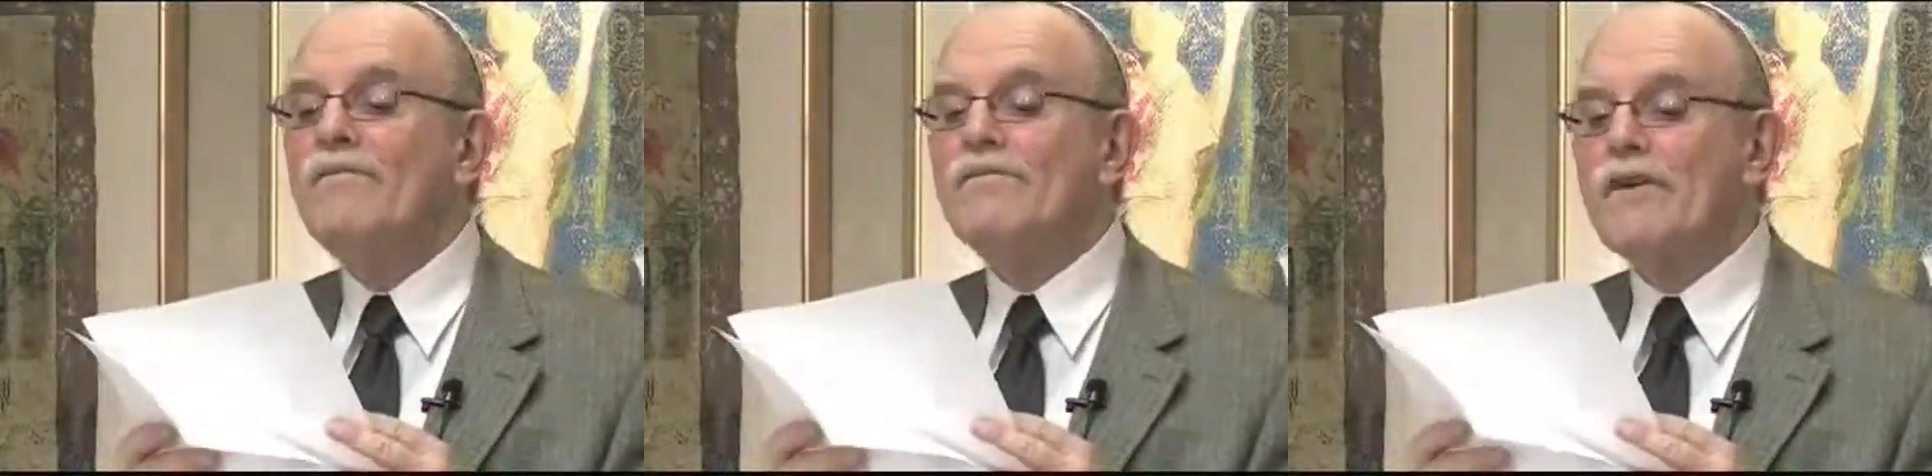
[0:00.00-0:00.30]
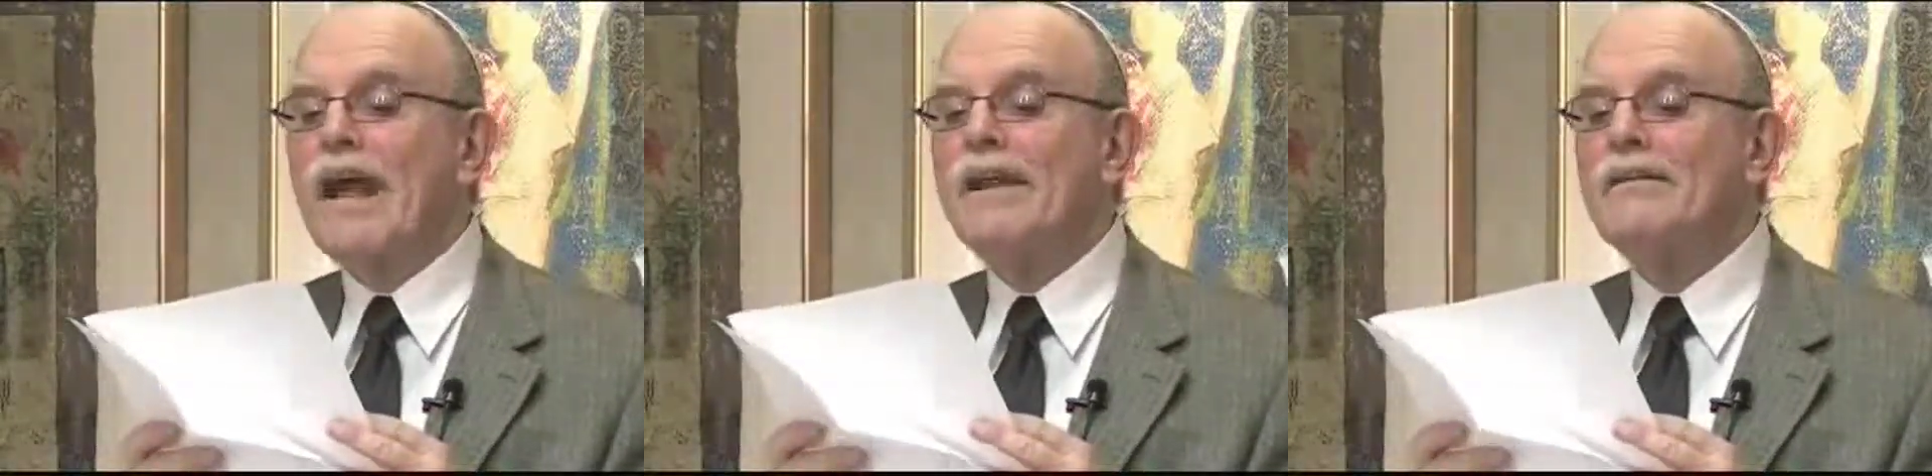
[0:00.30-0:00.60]
often
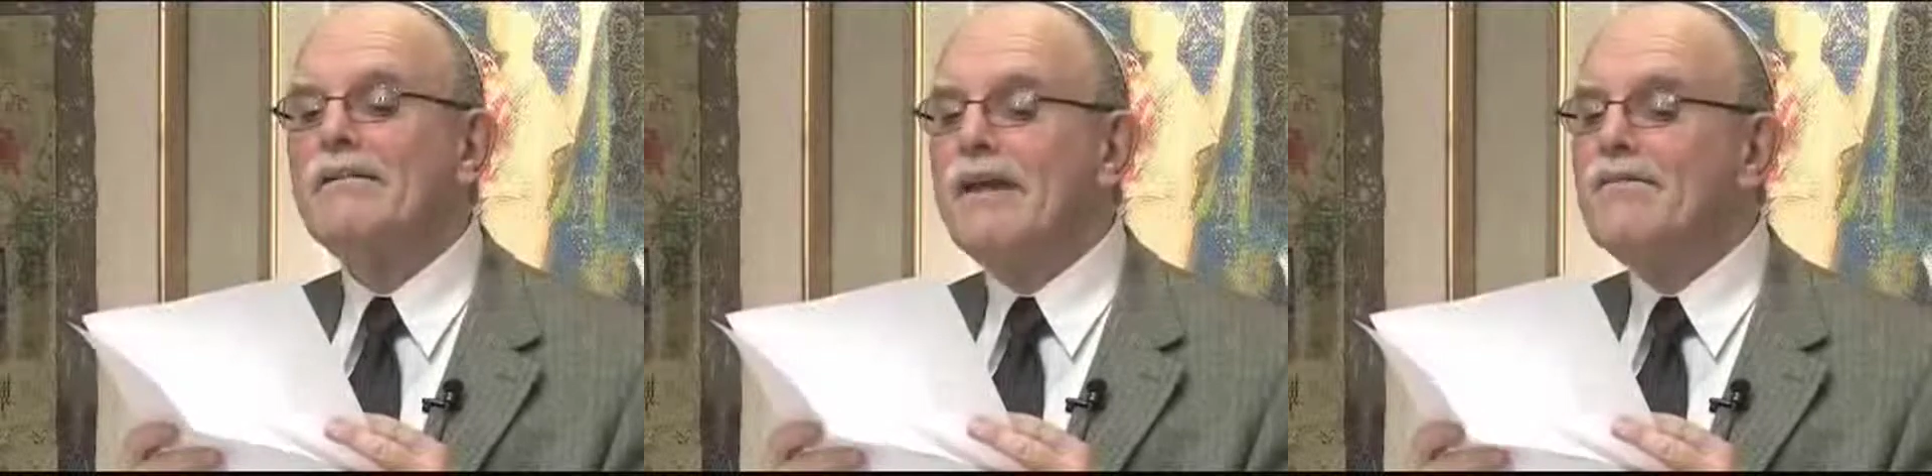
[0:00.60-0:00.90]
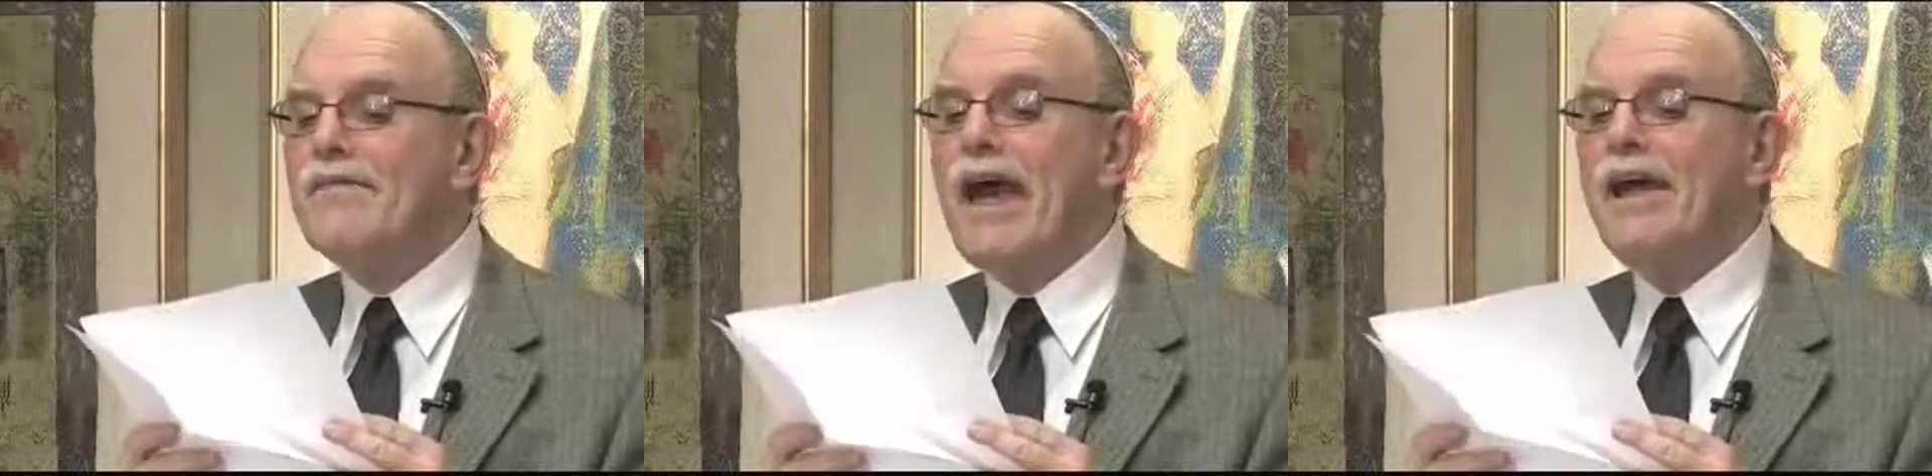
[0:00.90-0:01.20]
forget to
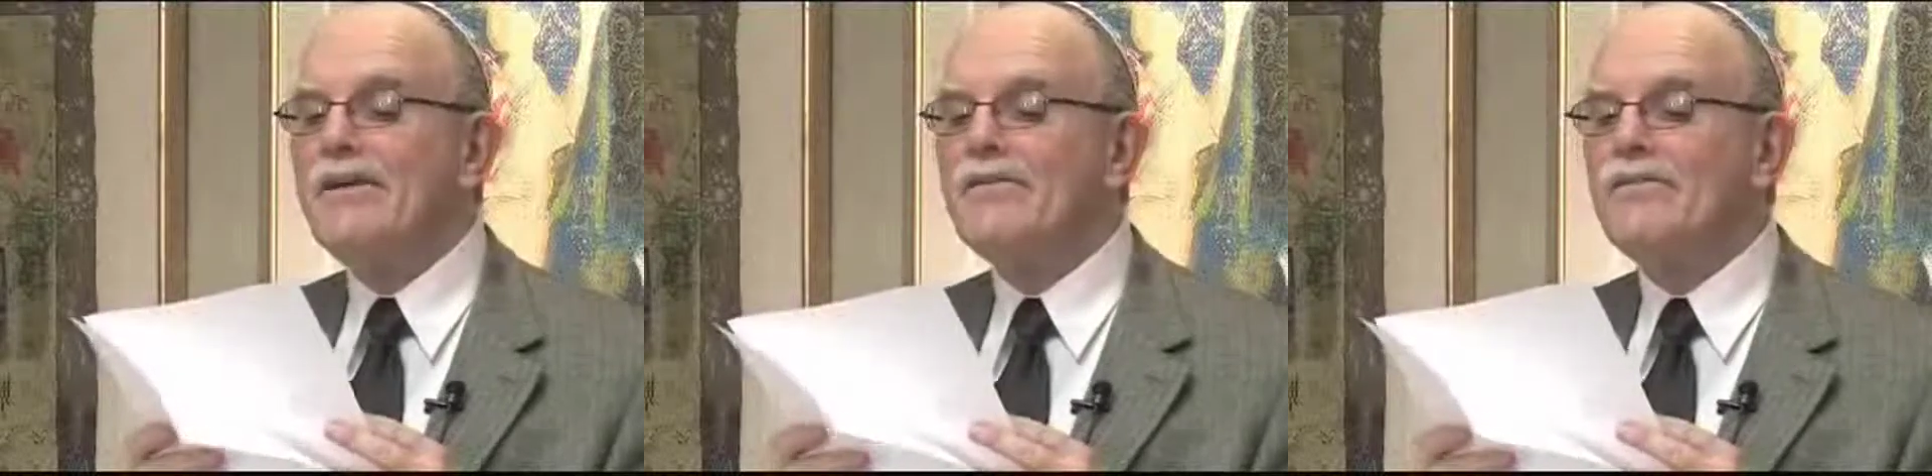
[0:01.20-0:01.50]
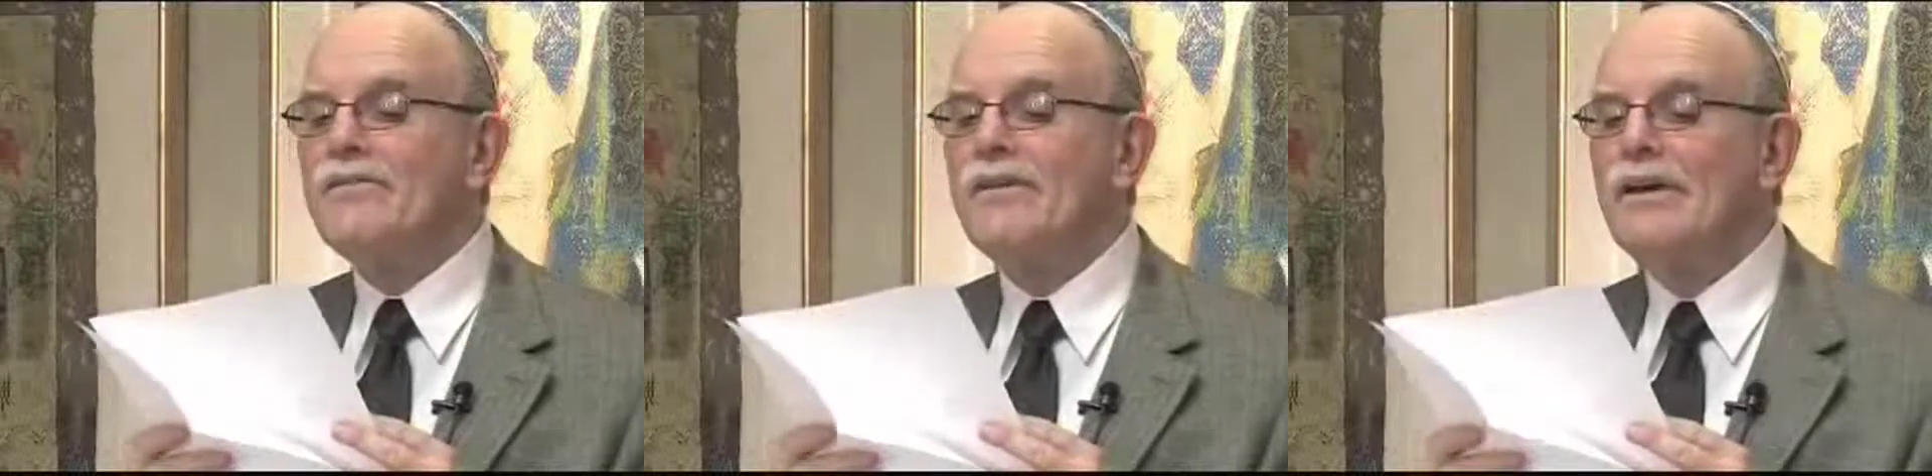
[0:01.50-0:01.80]
give
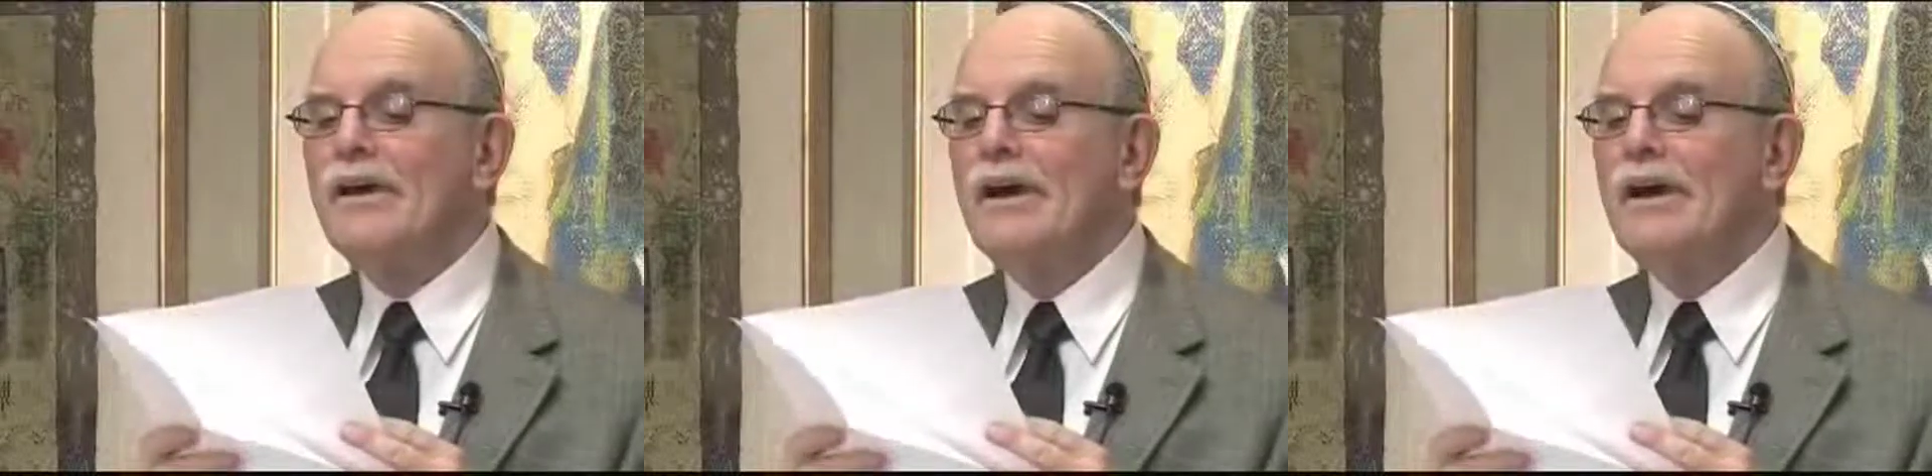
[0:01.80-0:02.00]
thanks.